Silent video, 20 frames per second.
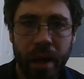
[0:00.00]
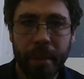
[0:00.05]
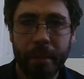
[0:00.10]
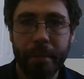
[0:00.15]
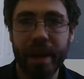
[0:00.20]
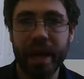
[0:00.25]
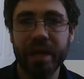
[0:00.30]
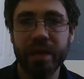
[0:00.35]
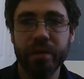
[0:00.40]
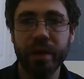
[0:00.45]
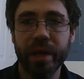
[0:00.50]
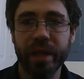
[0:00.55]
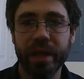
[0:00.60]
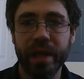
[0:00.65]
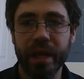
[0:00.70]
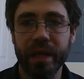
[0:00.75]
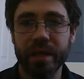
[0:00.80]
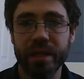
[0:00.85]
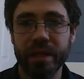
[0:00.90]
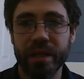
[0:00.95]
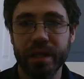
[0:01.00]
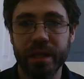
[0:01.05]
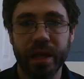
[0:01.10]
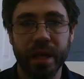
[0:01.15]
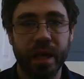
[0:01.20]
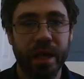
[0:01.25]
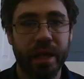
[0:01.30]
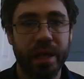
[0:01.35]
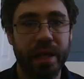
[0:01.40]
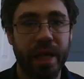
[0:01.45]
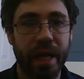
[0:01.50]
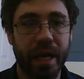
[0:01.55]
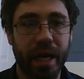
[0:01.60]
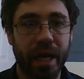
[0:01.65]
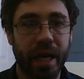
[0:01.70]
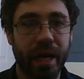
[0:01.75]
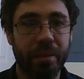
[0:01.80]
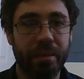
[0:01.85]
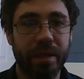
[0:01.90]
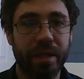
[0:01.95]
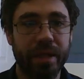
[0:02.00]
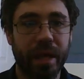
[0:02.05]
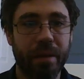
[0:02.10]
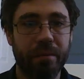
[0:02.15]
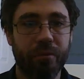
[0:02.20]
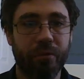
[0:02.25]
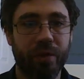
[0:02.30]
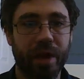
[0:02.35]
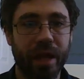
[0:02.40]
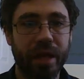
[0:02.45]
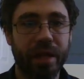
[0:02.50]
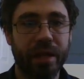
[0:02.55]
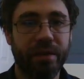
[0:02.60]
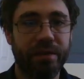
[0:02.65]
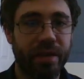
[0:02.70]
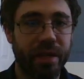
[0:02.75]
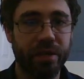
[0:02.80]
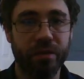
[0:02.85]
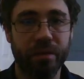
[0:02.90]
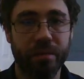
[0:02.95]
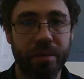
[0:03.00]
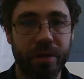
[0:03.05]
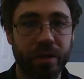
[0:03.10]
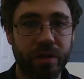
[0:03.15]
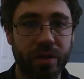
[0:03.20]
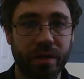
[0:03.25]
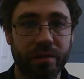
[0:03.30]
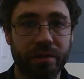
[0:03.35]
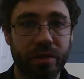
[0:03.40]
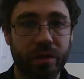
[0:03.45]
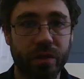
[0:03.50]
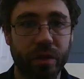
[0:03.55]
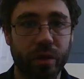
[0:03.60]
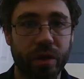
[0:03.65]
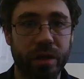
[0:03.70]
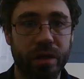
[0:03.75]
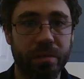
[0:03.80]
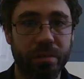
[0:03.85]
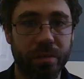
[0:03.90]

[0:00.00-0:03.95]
By doing this, they can keep the same relative distribution of scores